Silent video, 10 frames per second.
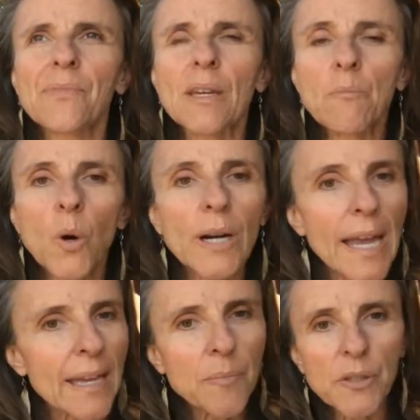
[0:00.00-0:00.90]
more
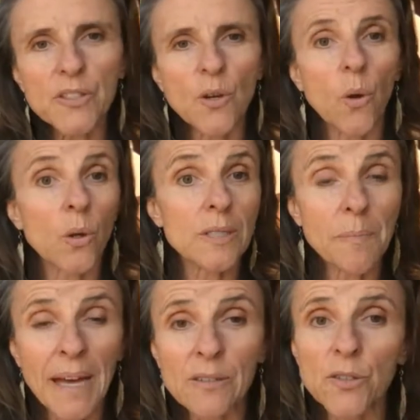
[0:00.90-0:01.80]
able to hold a
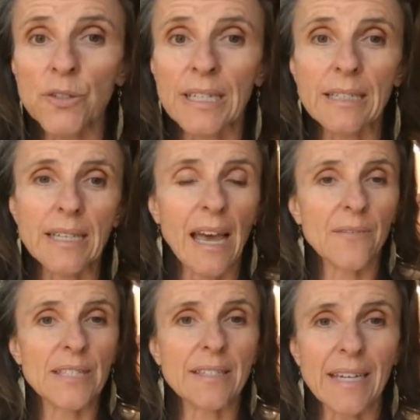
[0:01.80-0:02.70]
boundary, to
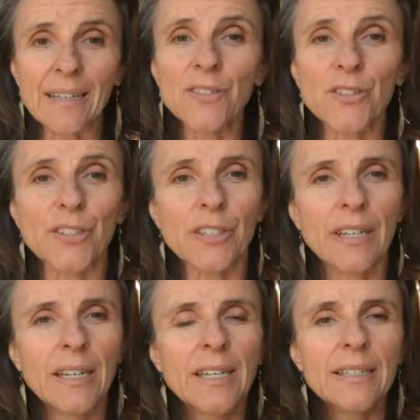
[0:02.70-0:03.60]
have a standard,
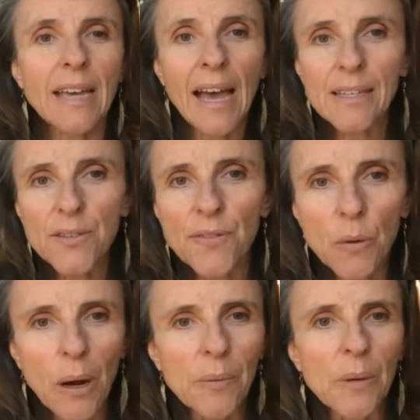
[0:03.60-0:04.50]
to ask
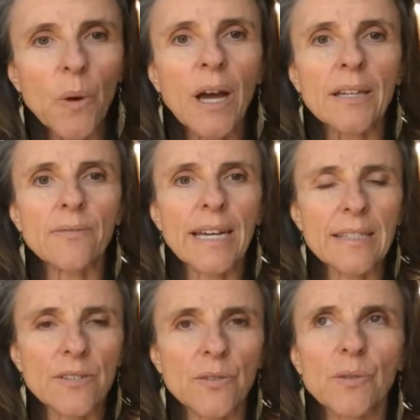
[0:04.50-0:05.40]
for what we want, right?
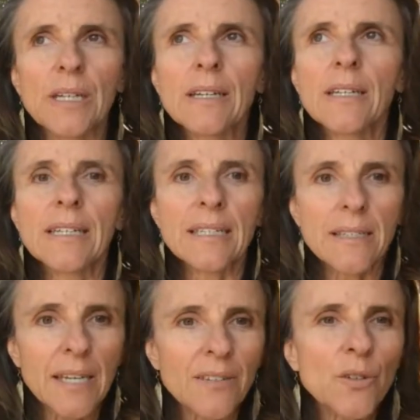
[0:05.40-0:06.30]
To
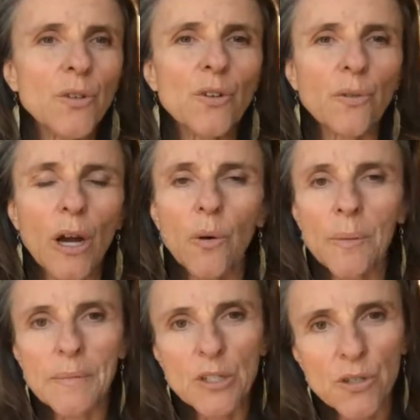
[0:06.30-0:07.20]
continue to grow
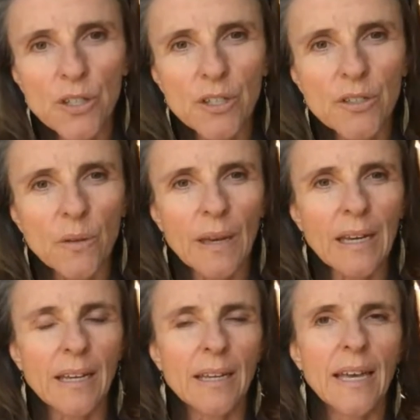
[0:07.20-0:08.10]
and mature so
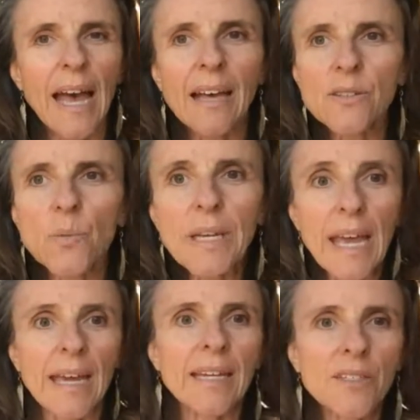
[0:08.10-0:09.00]
that as we
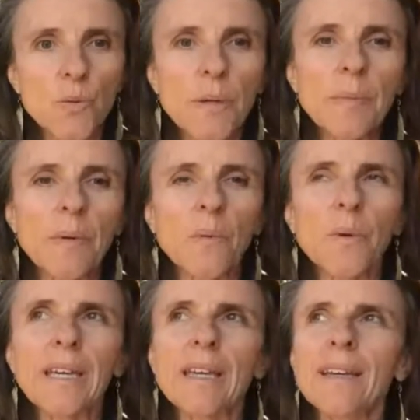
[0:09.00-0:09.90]
age,
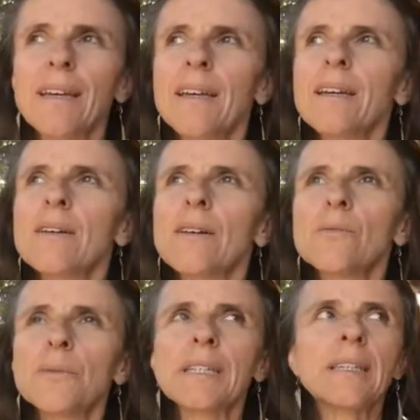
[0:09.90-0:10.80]
we
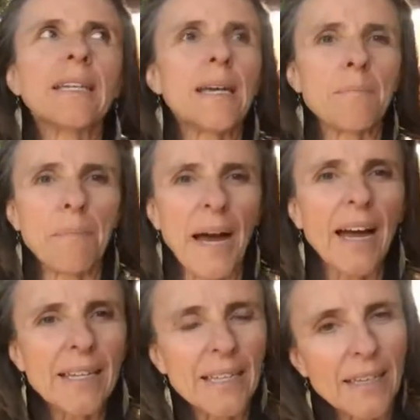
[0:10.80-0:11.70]
really
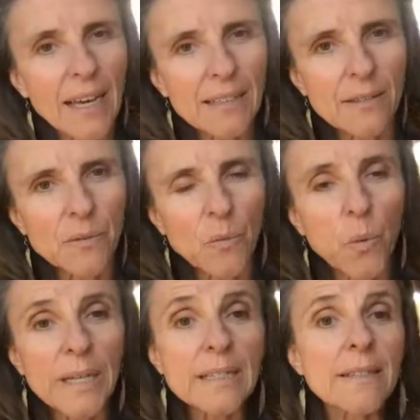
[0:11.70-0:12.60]
embody a
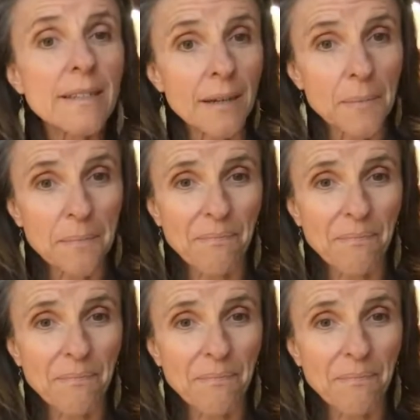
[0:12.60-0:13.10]
wisdom,